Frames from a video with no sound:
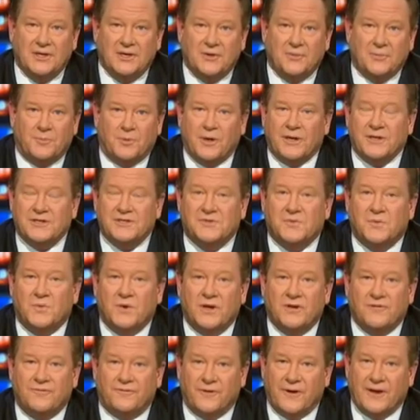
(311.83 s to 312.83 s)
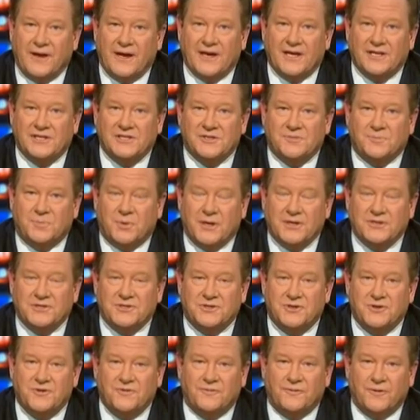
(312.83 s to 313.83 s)
Press 1 for yes, press
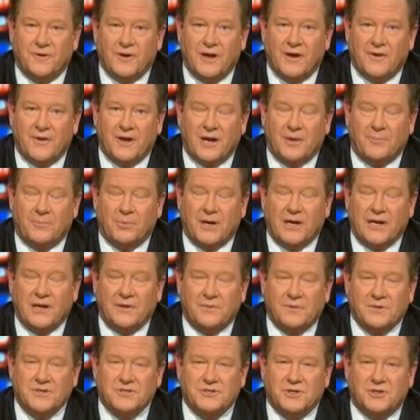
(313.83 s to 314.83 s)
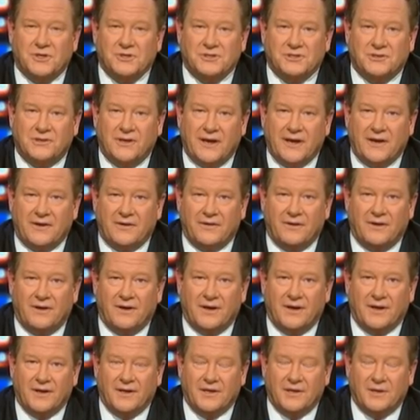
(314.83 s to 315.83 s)
2 for no, and I'll bring you the results later
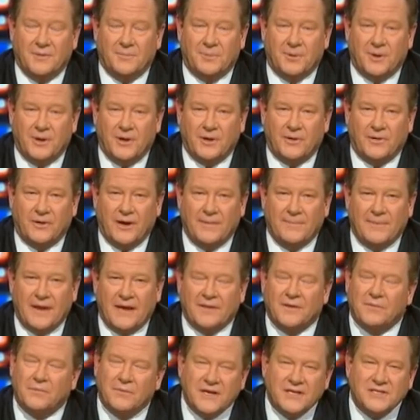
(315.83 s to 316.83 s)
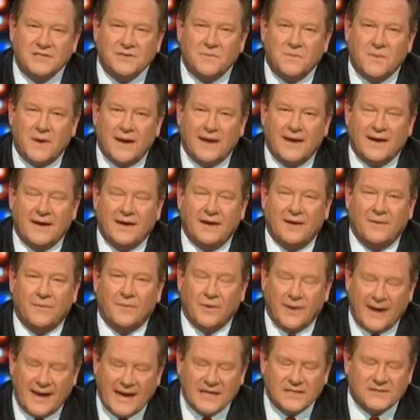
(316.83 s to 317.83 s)
on in the program. Now, the reason why
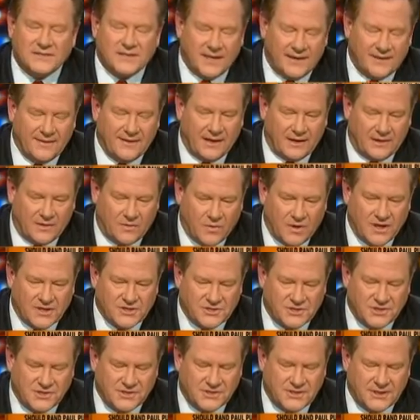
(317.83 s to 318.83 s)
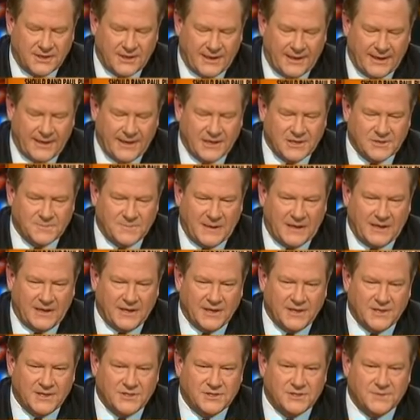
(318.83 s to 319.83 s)
we're asking that question tonight is
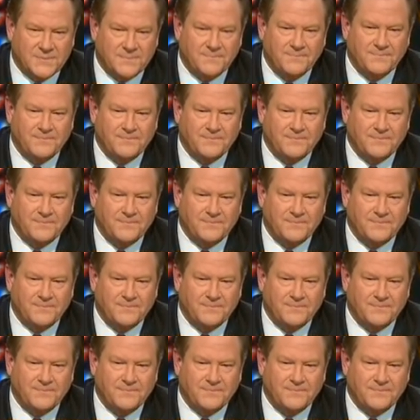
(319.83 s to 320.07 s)
because